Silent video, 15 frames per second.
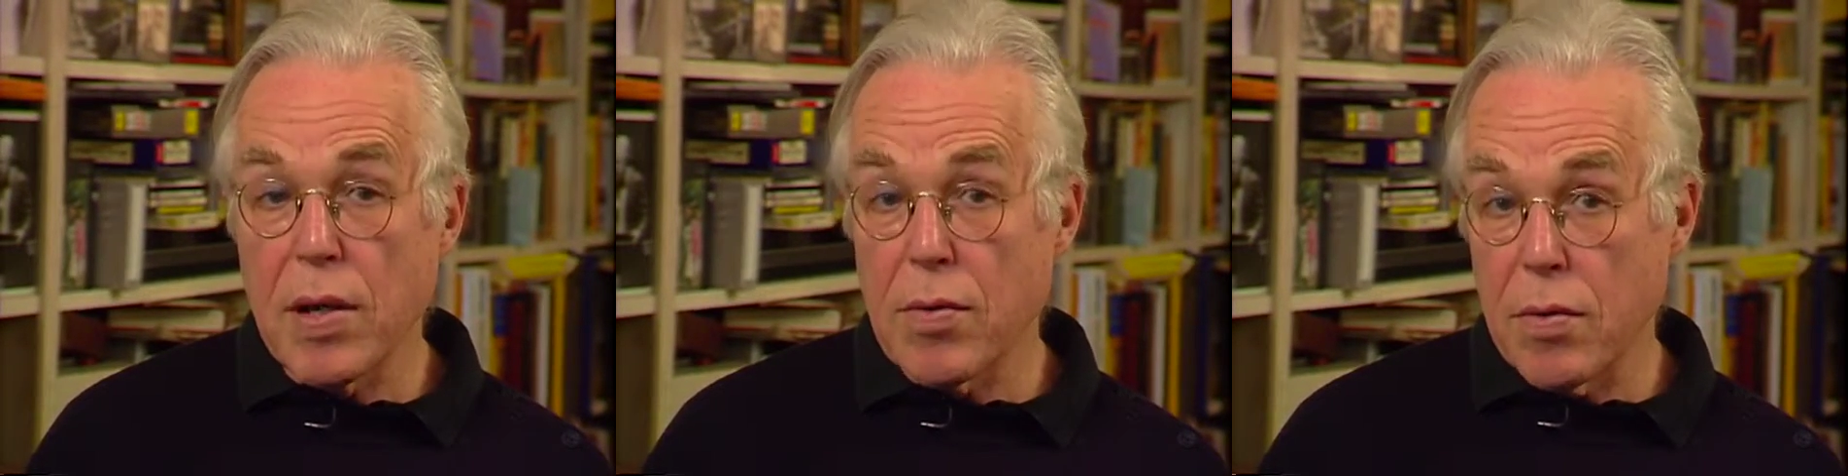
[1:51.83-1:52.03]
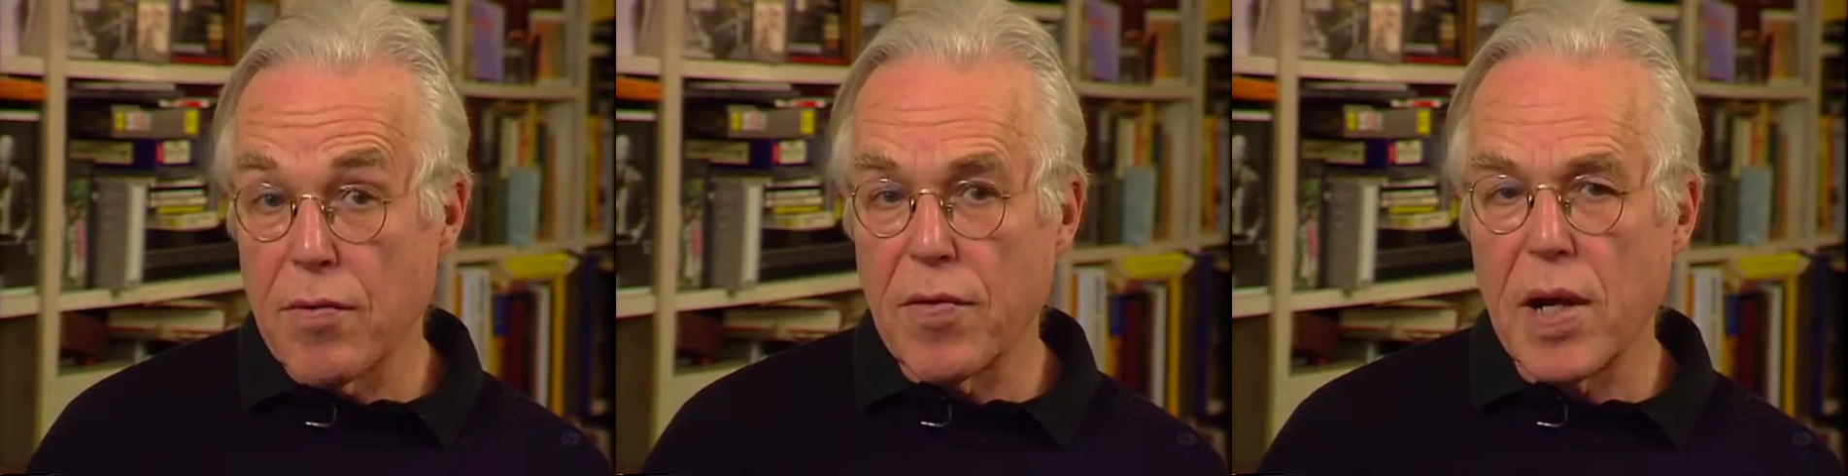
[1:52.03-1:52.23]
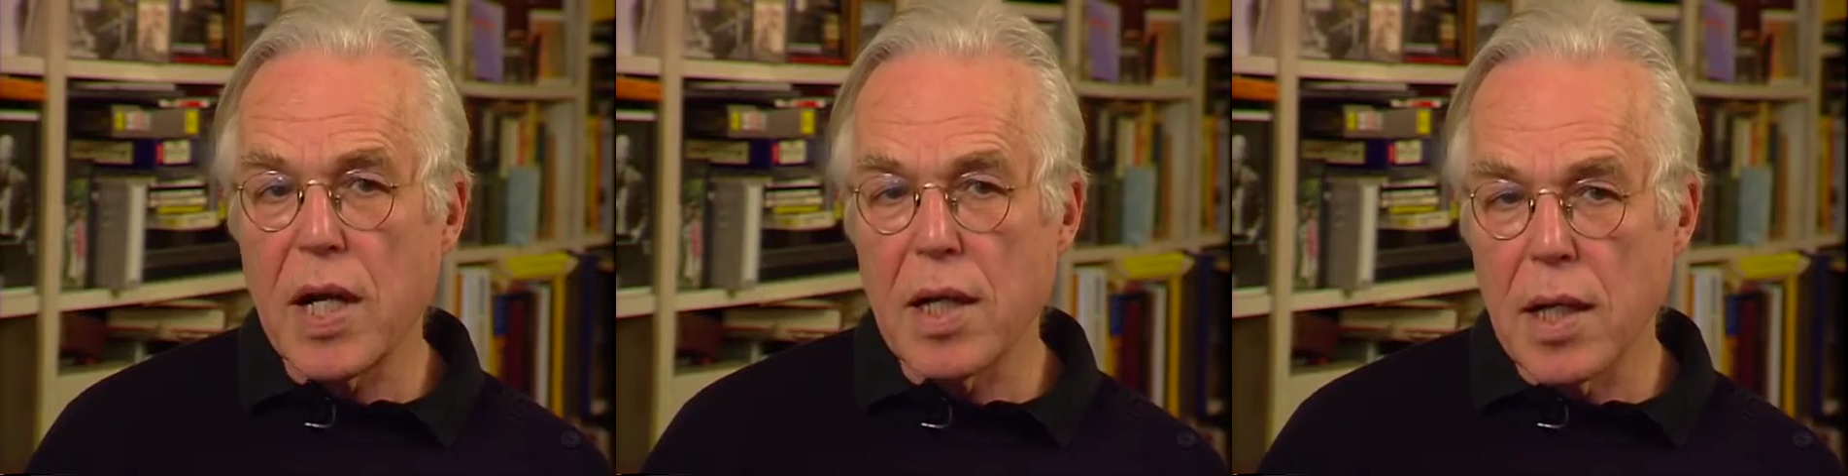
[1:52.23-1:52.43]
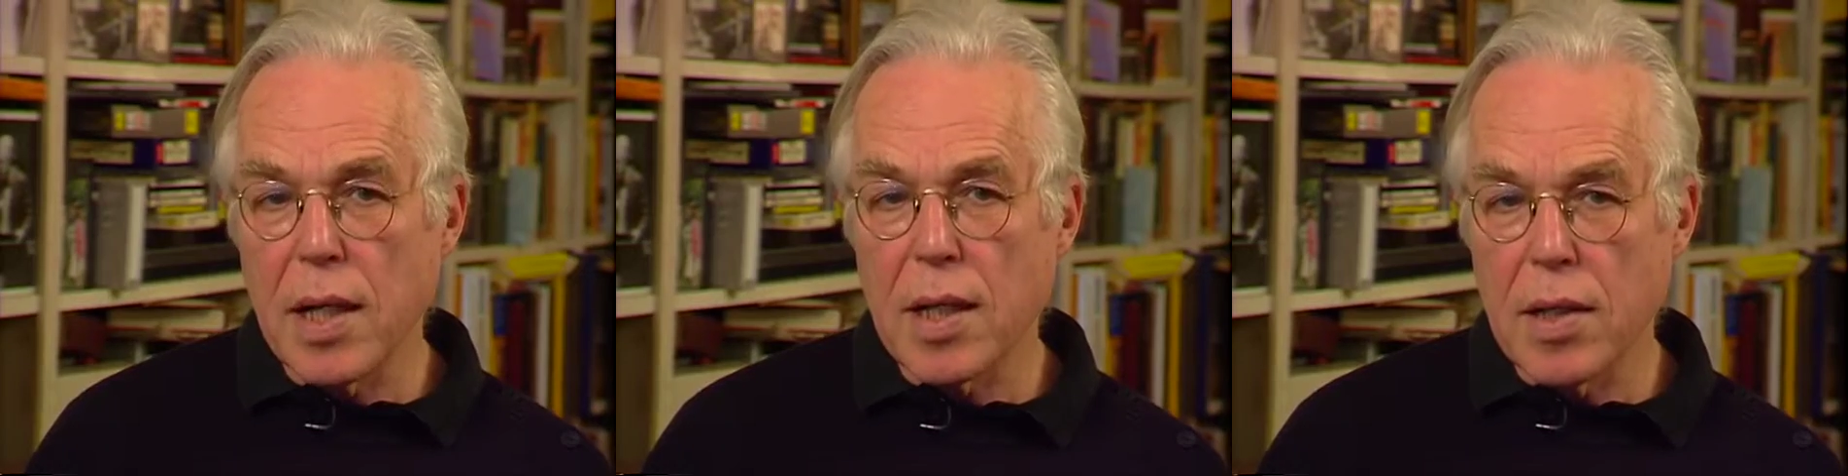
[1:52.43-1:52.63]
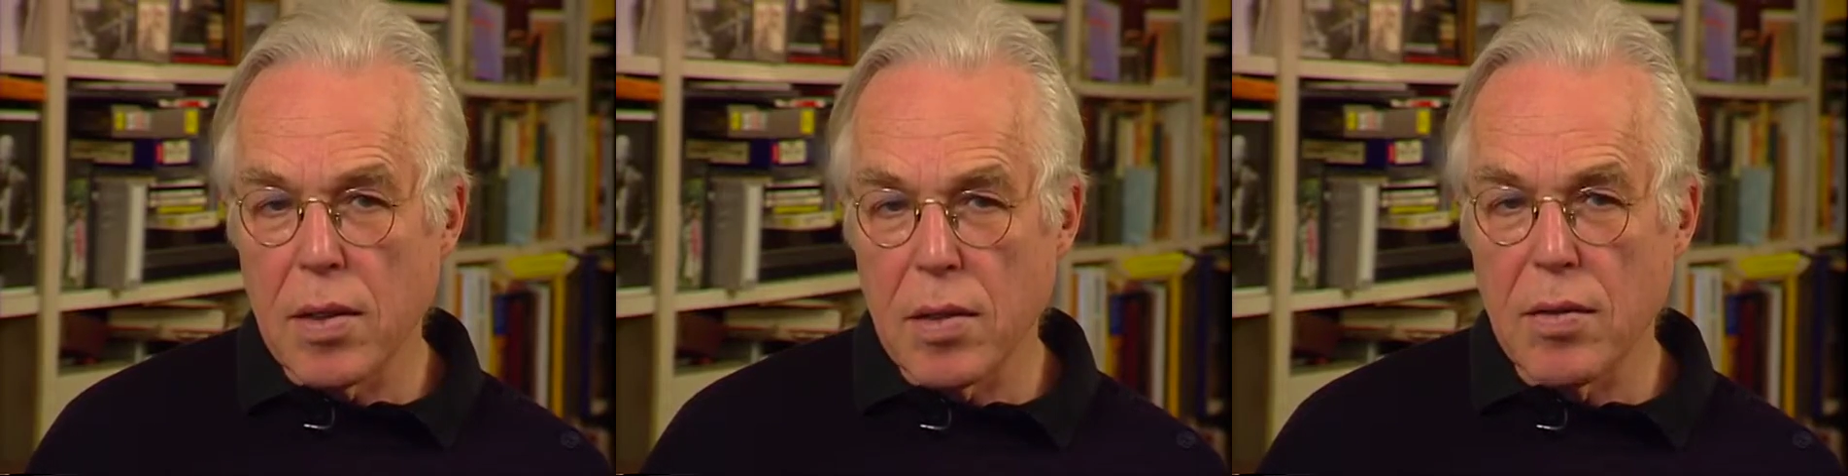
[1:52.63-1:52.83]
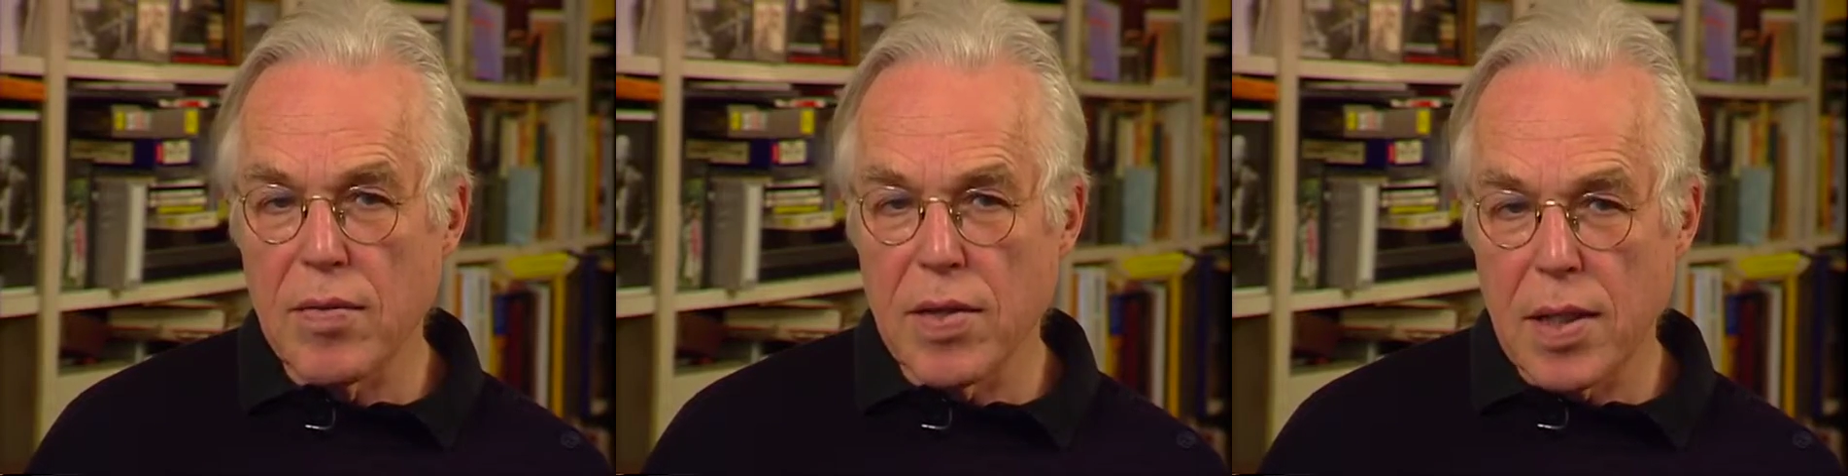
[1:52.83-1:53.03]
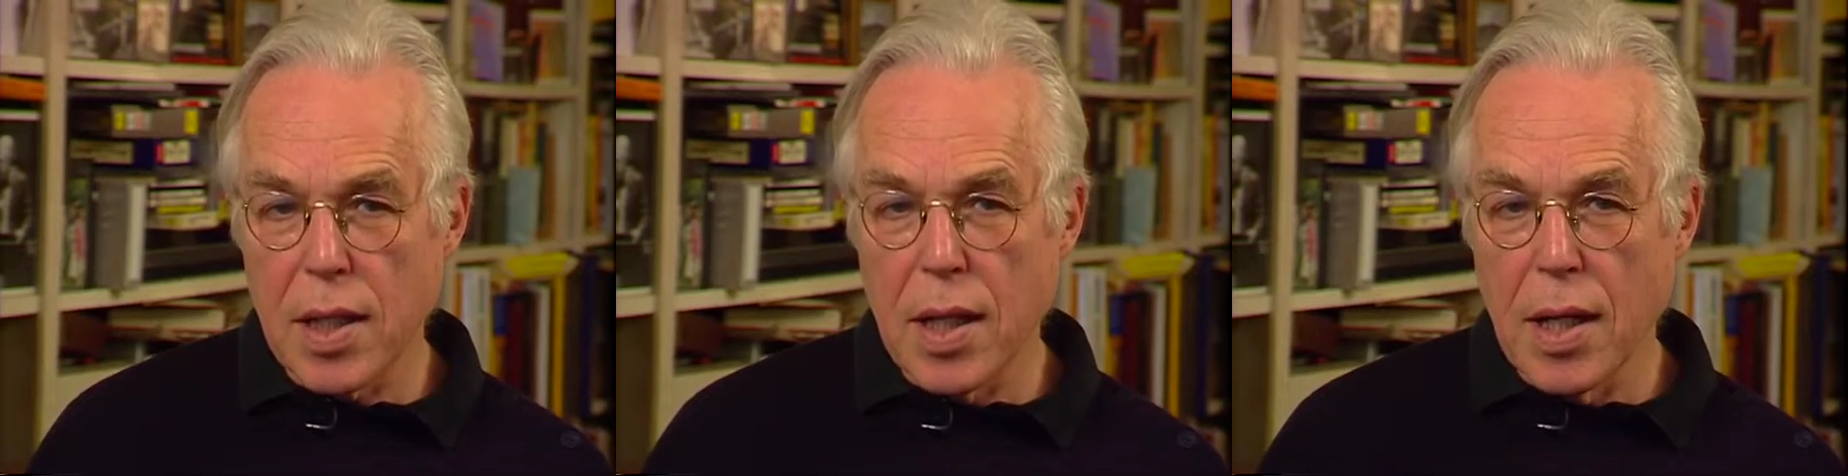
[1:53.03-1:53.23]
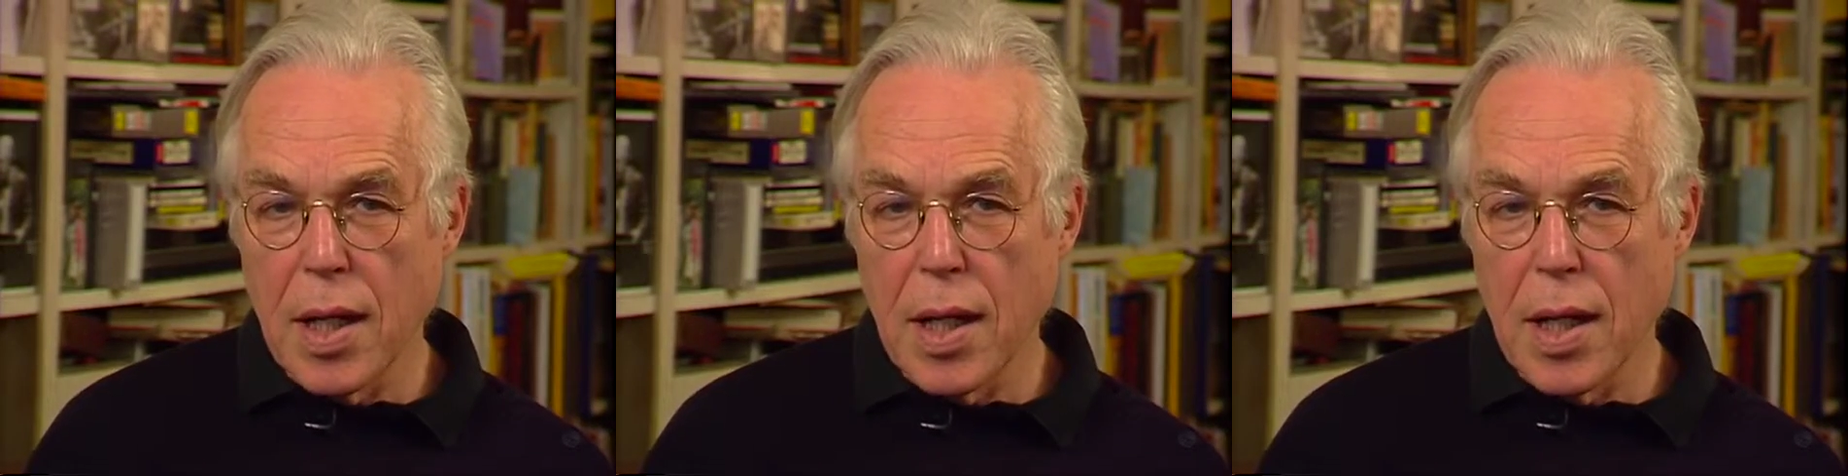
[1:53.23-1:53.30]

I was afraid to let go of it.